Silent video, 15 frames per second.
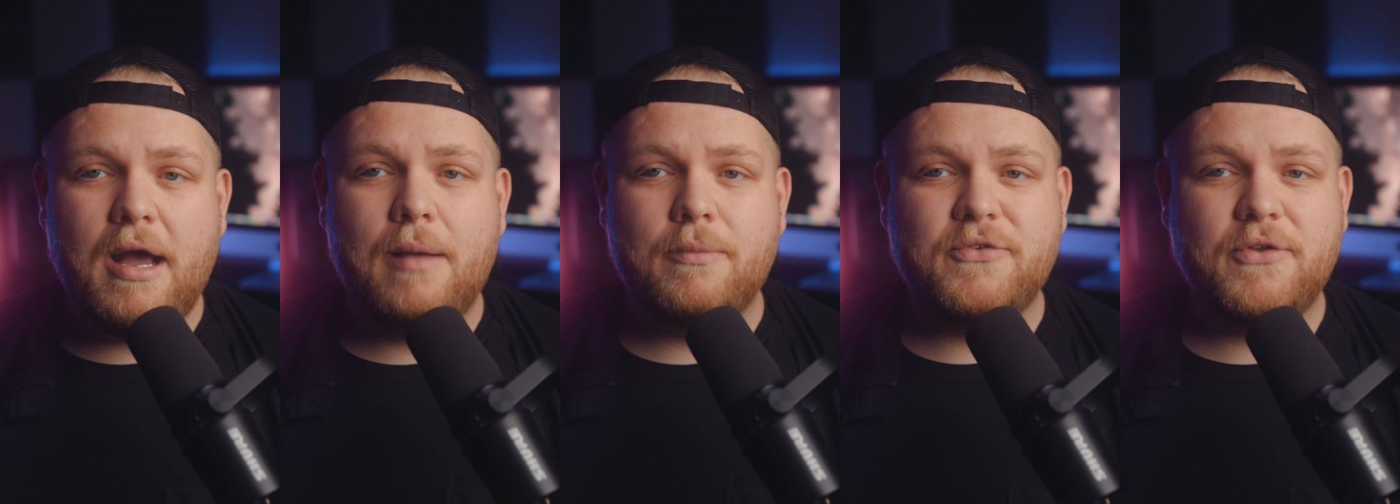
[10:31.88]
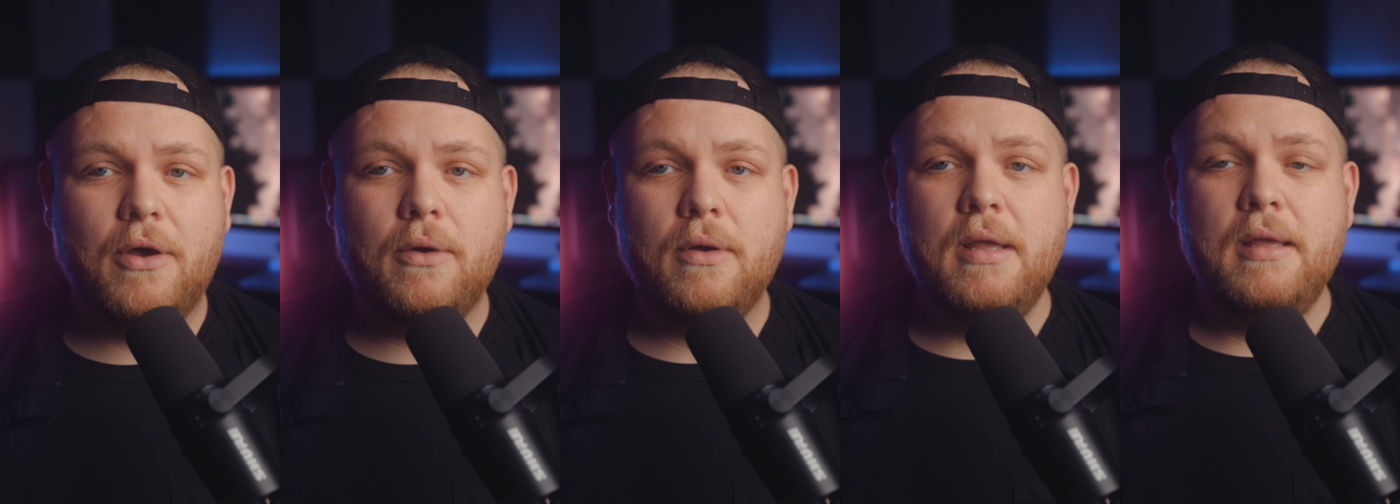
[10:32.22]

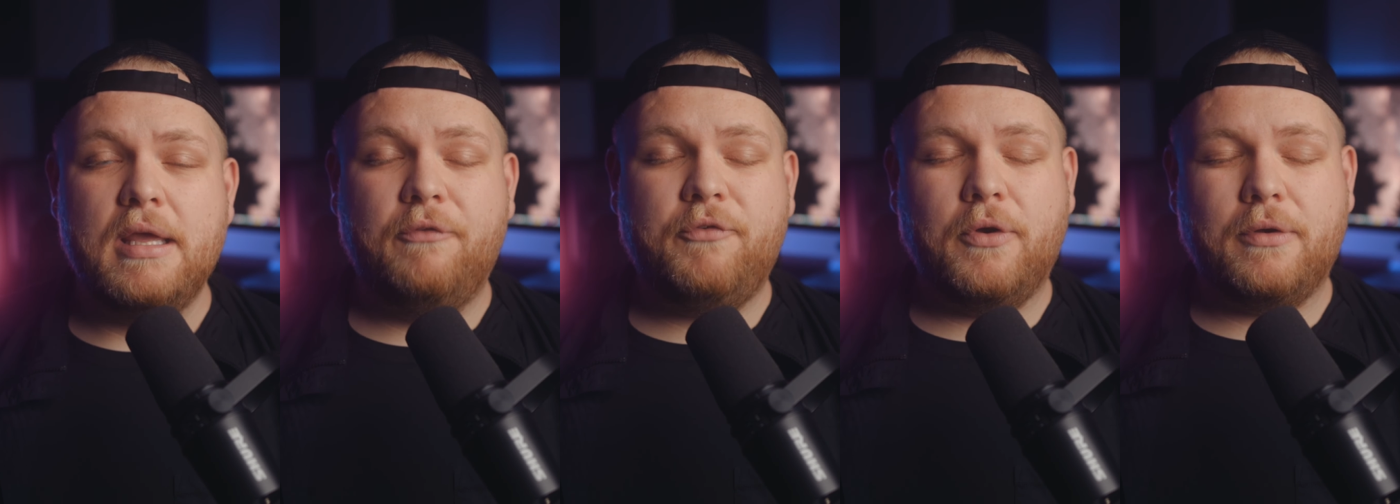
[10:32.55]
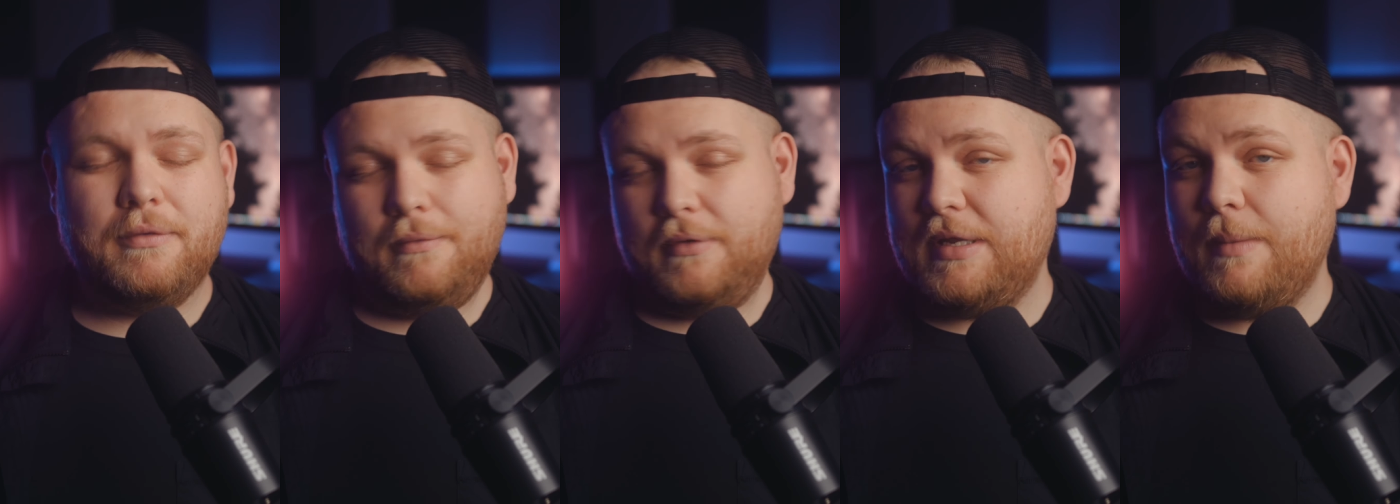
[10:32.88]
So if you're
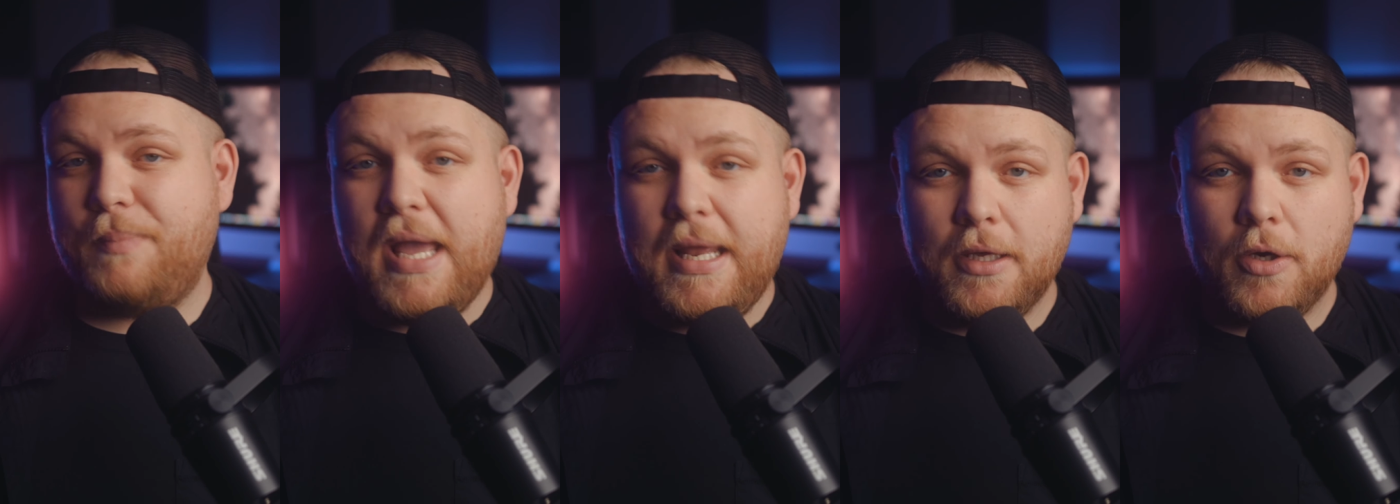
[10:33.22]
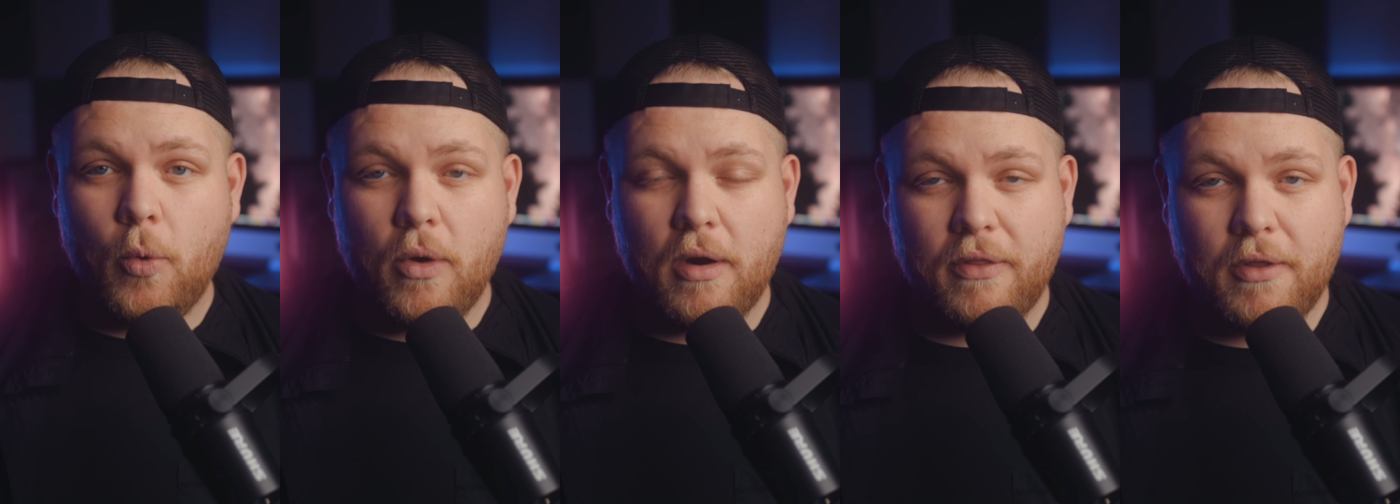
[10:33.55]
debating on
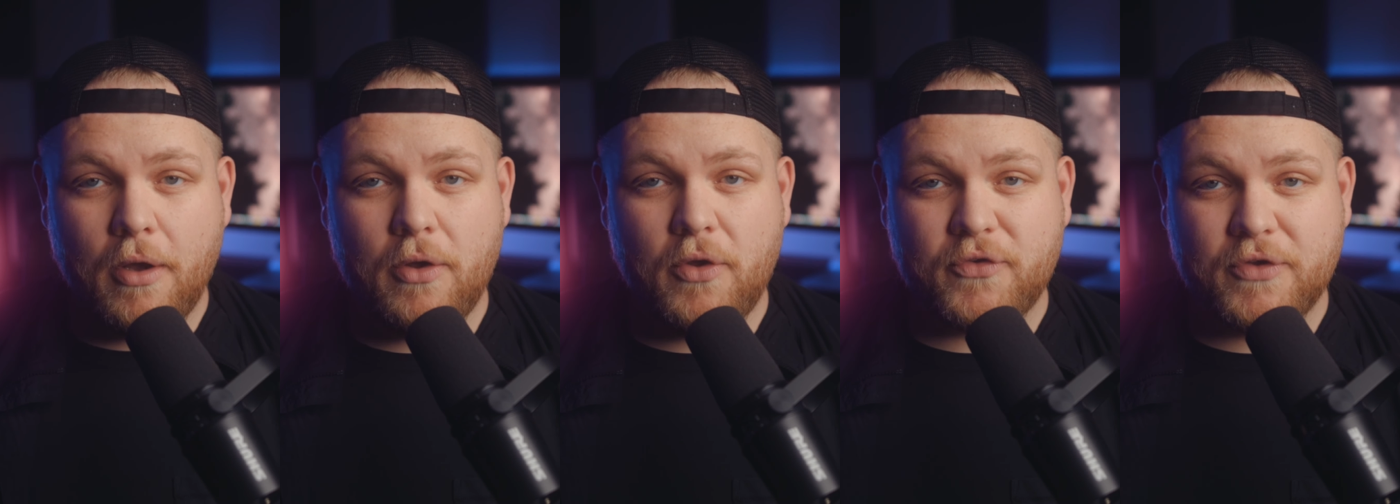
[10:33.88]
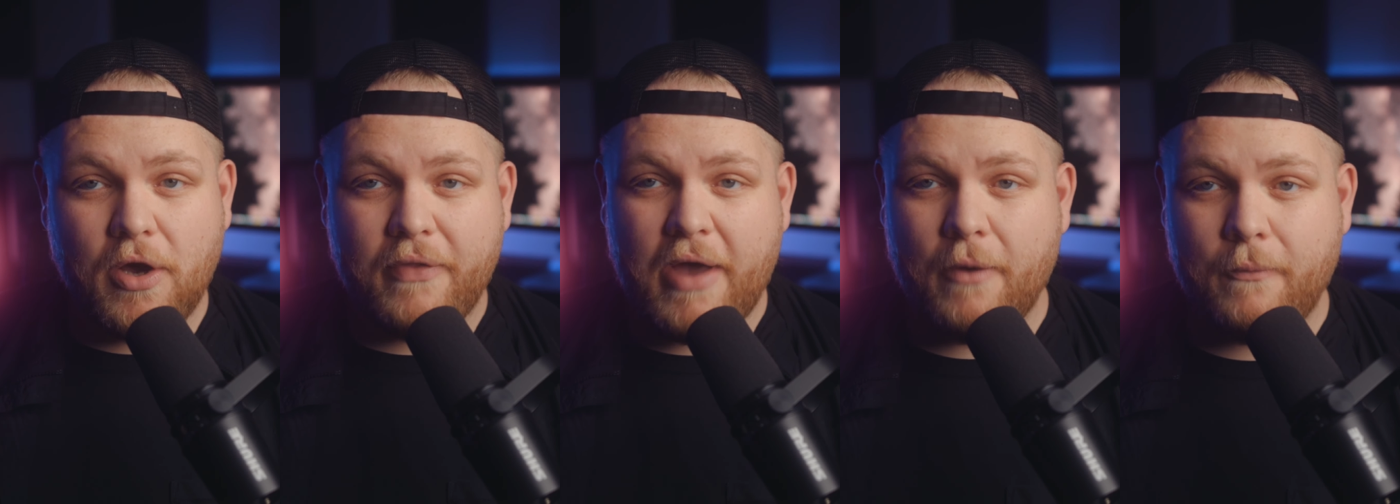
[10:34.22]
one of those,
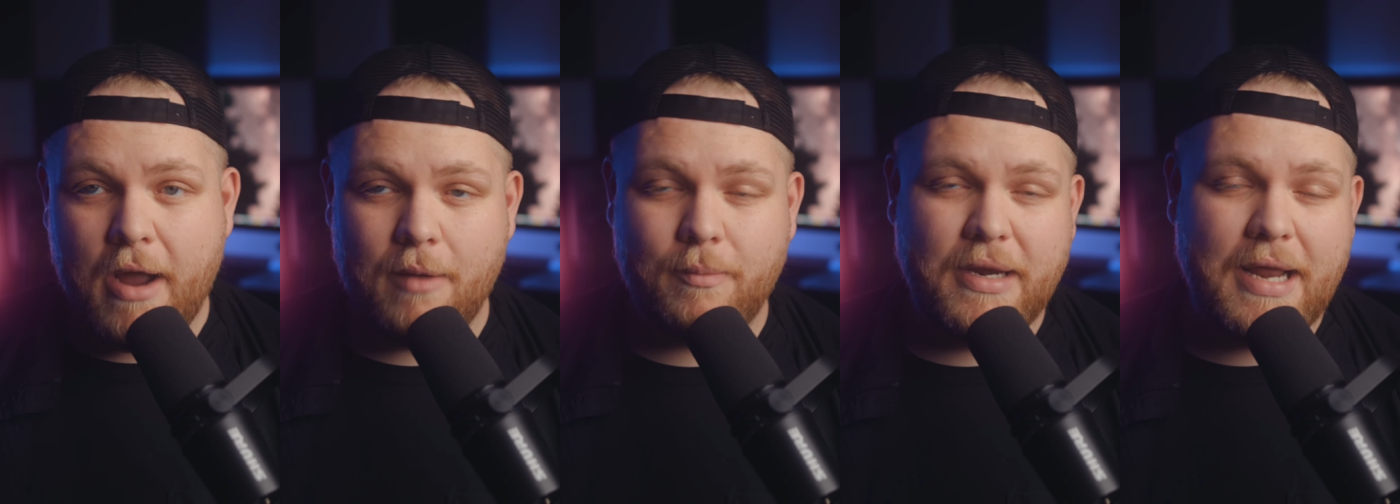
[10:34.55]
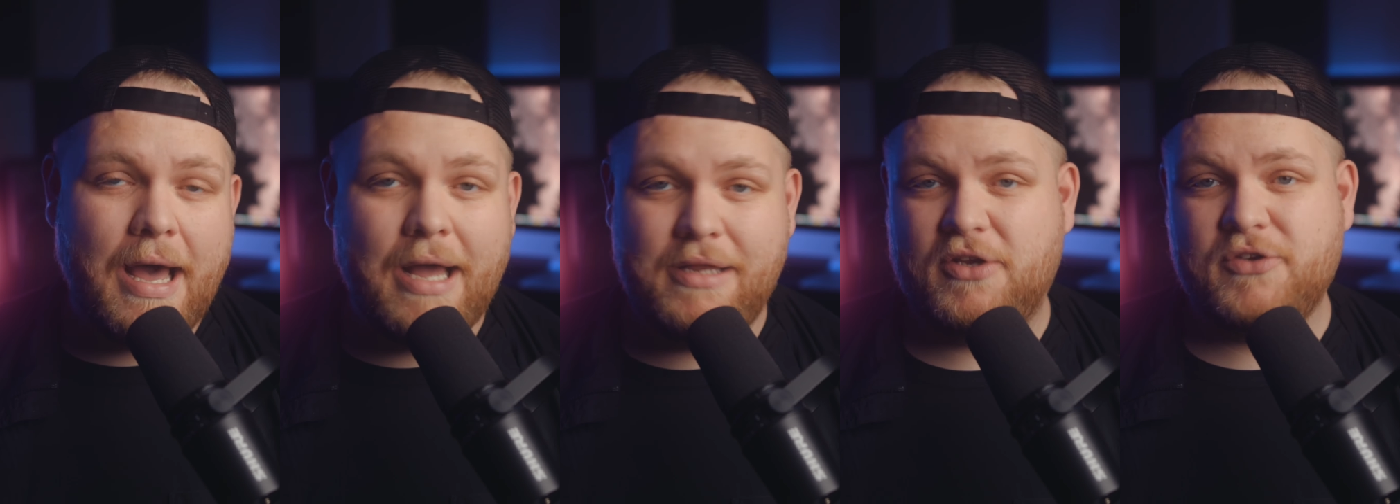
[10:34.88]
go that route. But
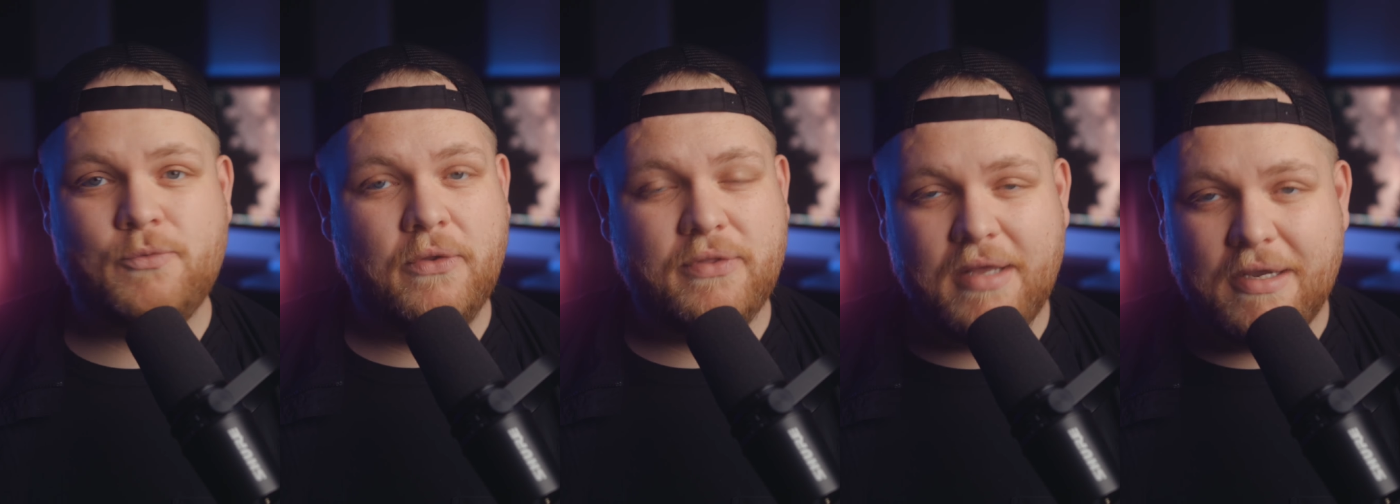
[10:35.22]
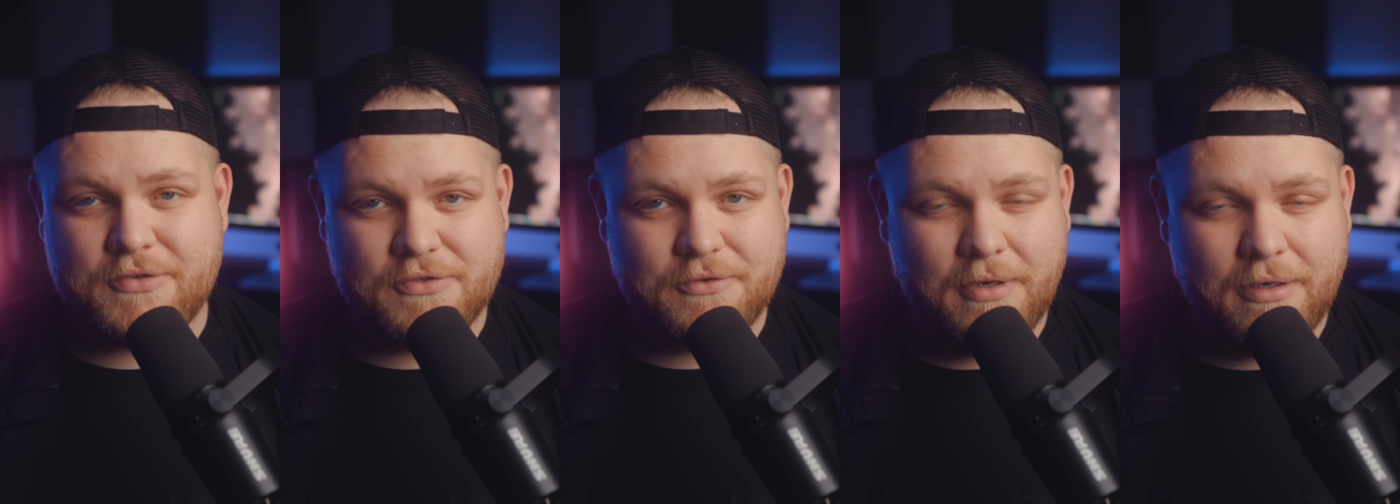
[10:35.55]
I just want the
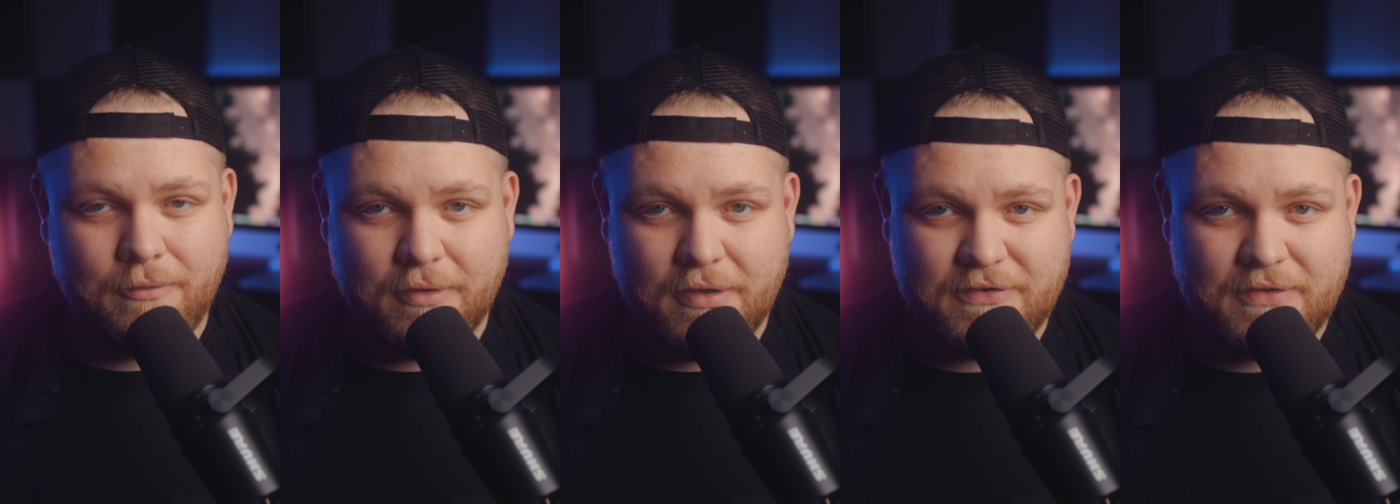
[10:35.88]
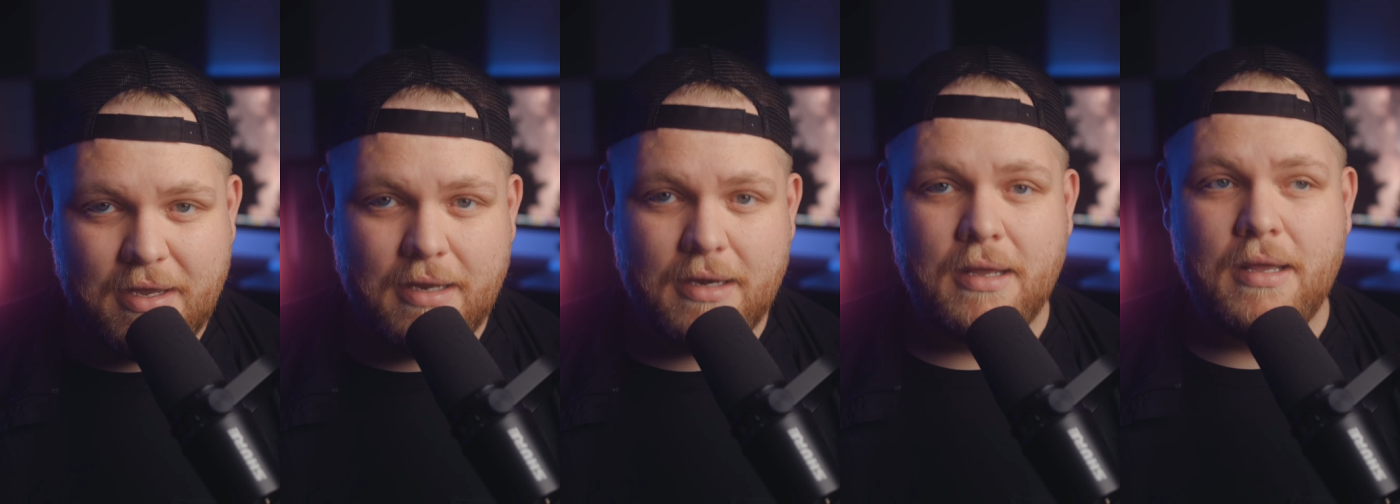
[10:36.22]
extra screen real
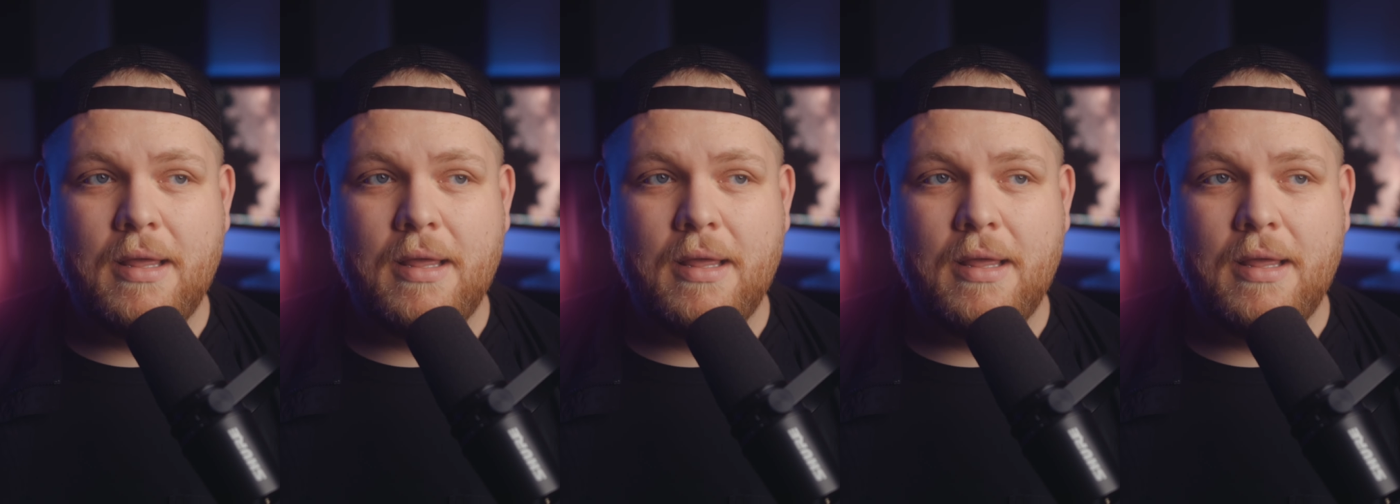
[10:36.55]
estate.